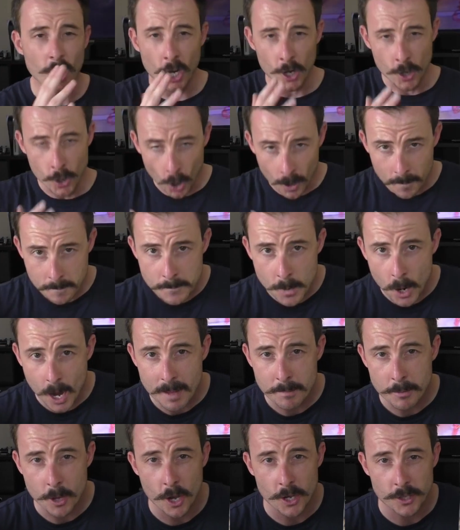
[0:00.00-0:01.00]
Not
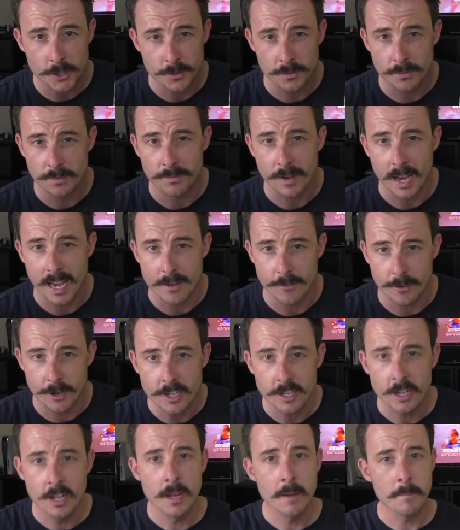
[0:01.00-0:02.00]
my personal
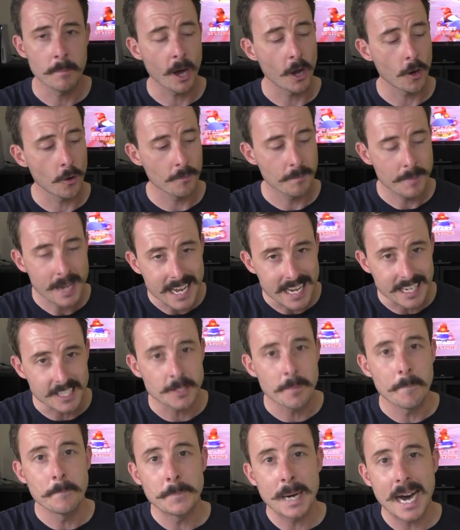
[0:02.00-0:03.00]
favorite, by all
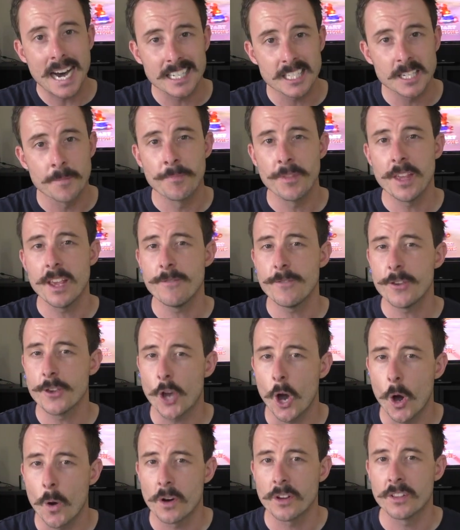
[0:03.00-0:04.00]
means, but if you
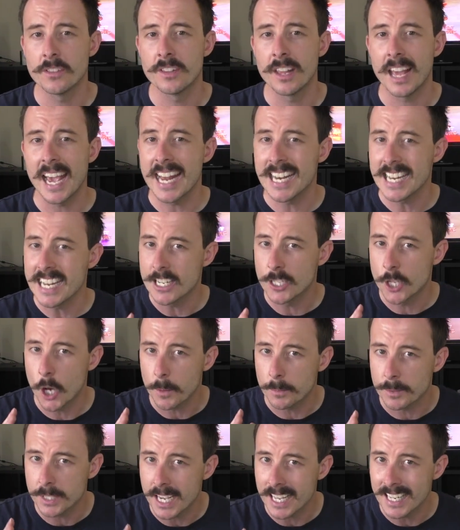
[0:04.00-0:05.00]
go on any
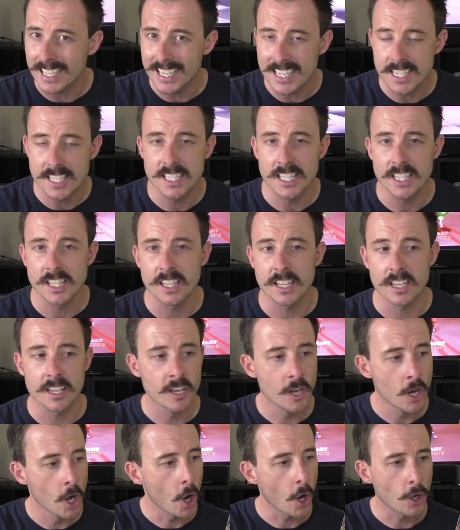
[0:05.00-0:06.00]
top 10 list on
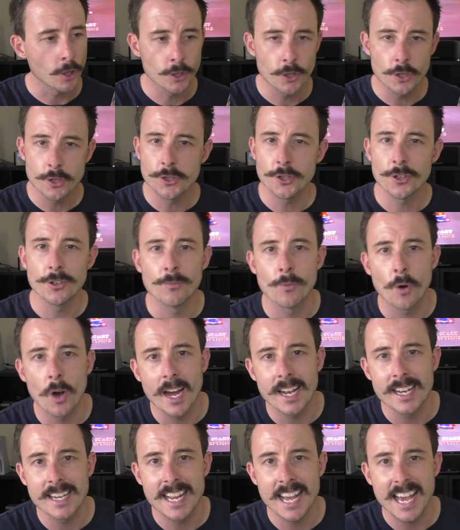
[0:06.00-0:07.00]
YouTube
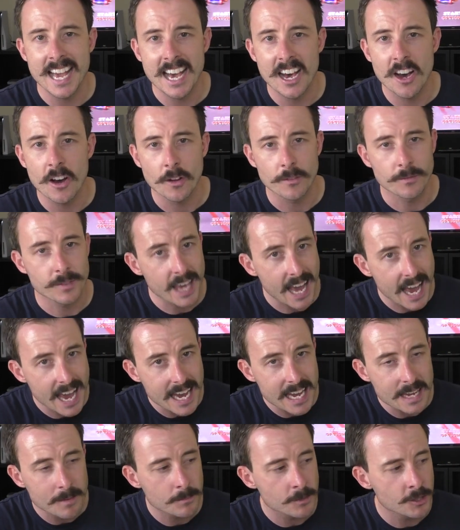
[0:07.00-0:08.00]
right now of
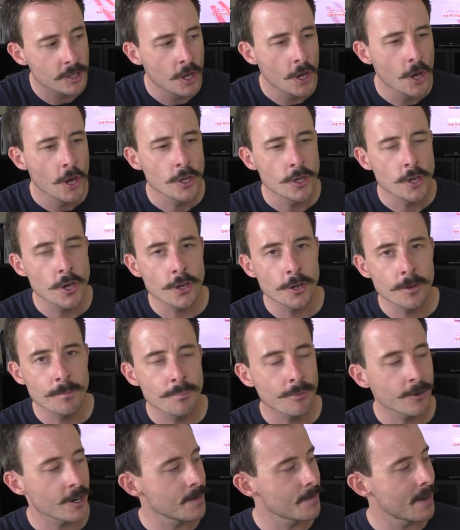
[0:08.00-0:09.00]
games, you can
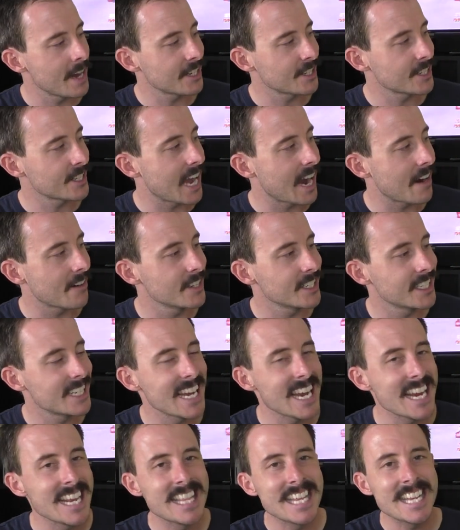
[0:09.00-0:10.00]
pretty much
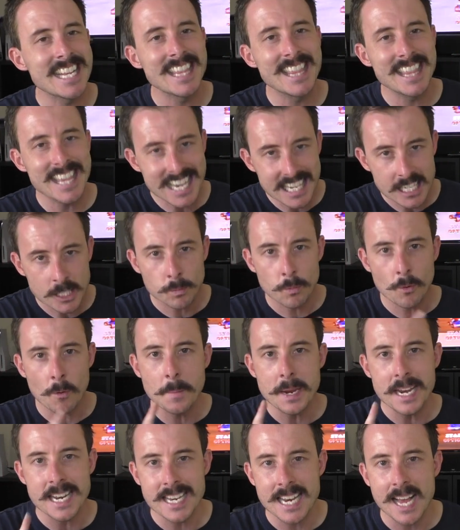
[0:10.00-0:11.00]
guarantee that this will
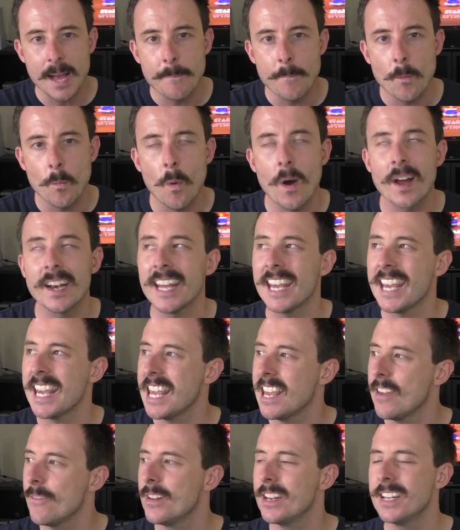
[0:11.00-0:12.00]
be number one.
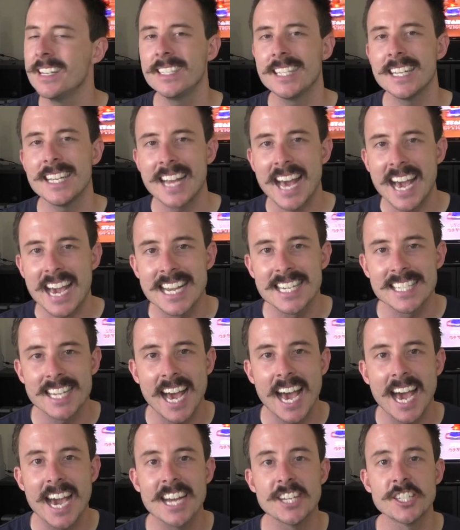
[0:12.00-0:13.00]
Even in today's
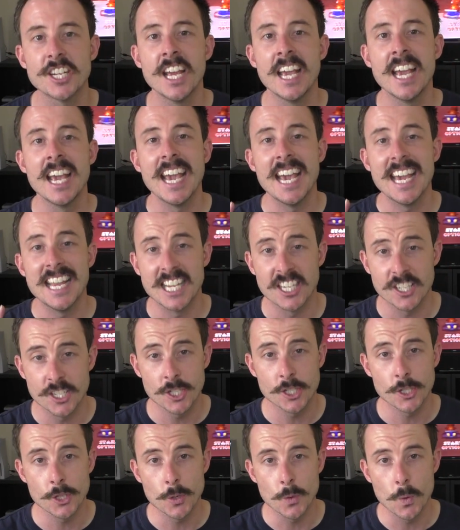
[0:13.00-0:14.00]
age, it is
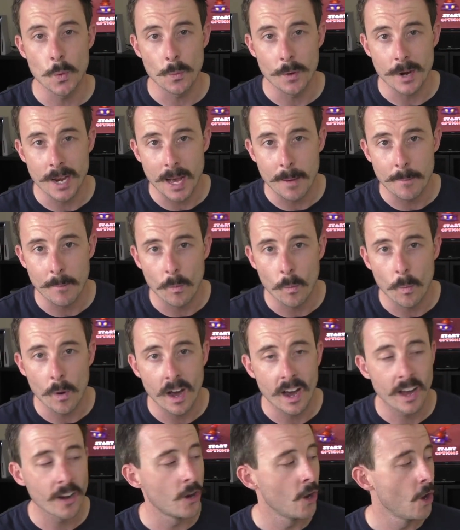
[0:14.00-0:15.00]
still number
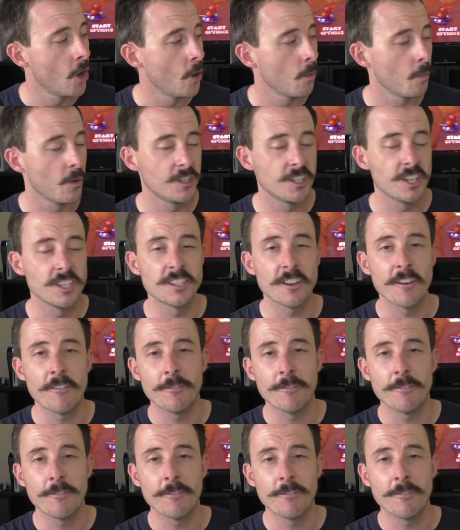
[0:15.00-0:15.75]
one, which is a